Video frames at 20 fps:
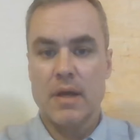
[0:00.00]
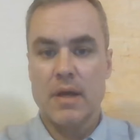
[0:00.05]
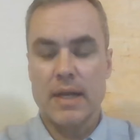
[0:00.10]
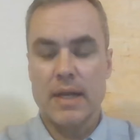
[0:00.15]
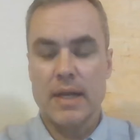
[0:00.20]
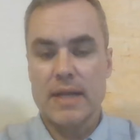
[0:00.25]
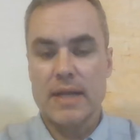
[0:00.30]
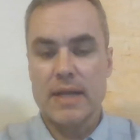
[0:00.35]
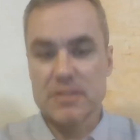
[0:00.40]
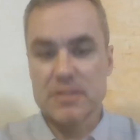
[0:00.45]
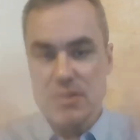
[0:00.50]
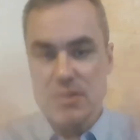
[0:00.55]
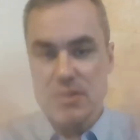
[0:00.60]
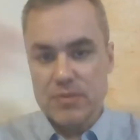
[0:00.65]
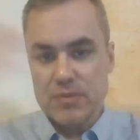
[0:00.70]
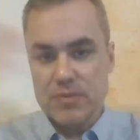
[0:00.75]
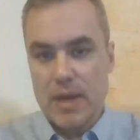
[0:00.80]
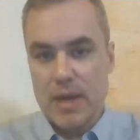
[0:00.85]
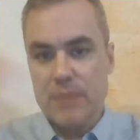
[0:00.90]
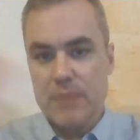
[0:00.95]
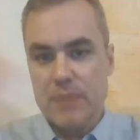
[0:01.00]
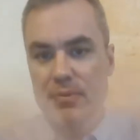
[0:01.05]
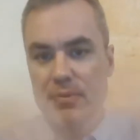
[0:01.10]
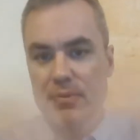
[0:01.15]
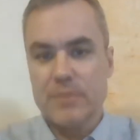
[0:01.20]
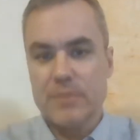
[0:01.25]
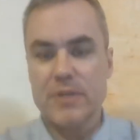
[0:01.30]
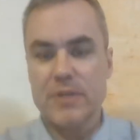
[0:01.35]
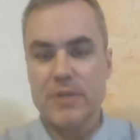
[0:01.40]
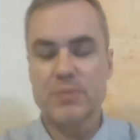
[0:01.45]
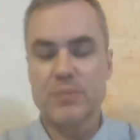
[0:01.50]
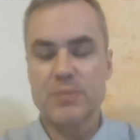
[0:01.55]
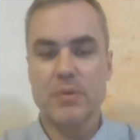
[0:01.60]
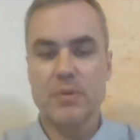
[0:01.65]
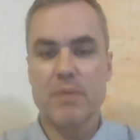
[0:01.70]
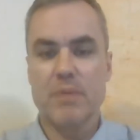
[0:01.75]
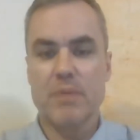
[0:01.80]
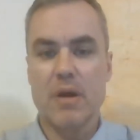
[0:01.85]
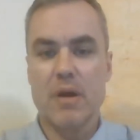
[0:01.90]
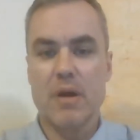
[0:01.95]
Hi guys, this is Rob from the
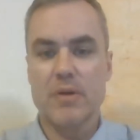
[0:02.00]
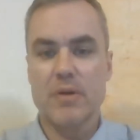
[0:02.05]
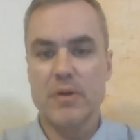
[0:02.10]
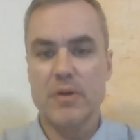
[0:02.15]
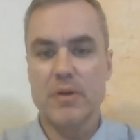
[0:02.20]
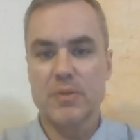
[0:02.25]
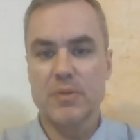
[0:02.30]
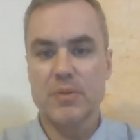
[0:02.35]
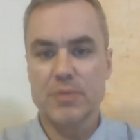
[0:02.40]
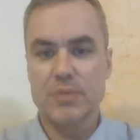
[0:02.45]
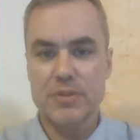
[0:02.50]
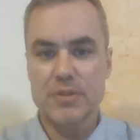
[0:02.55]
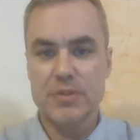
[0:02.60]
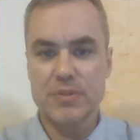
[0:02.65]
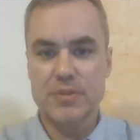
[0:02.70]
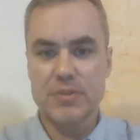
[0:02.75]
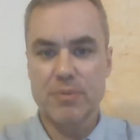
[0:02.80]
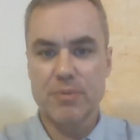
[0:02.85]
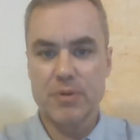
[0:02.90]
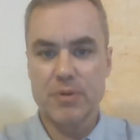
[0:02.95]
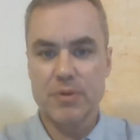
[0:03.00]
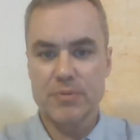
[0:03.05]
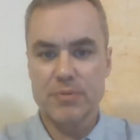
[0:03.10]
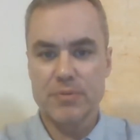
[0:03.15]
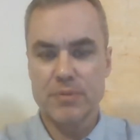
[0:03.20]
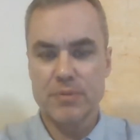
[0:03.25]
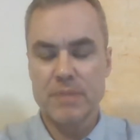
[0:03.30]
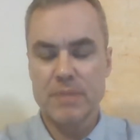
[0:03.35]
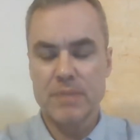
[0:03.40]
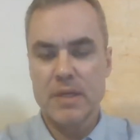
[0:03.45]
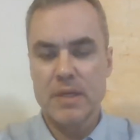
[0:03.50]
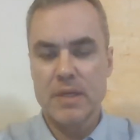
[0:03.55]
Facebook Myocardial Bridge Support Group.